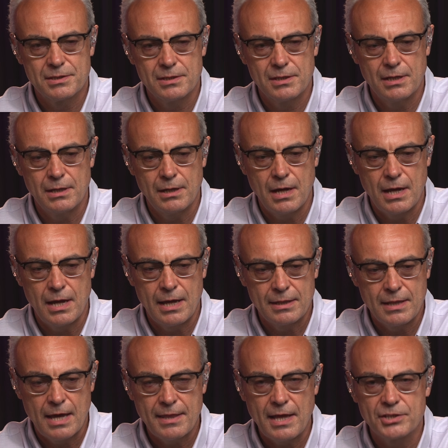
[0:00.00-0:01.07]

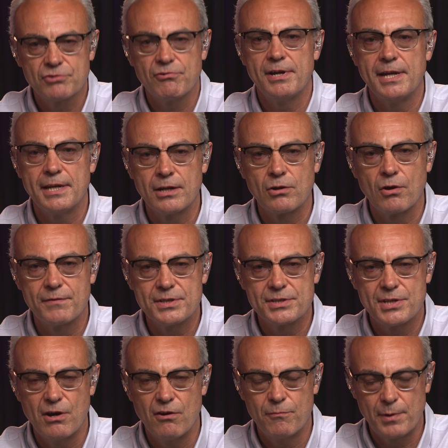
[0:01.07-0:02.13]
and that's great in and of
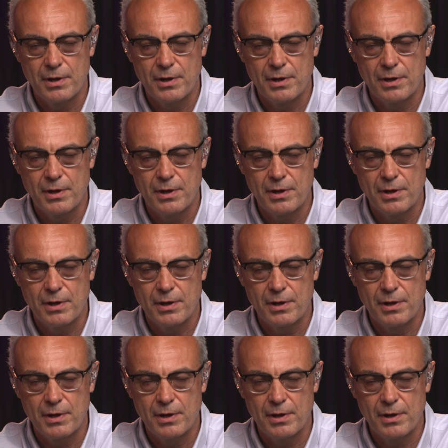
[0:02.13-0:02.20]
itself.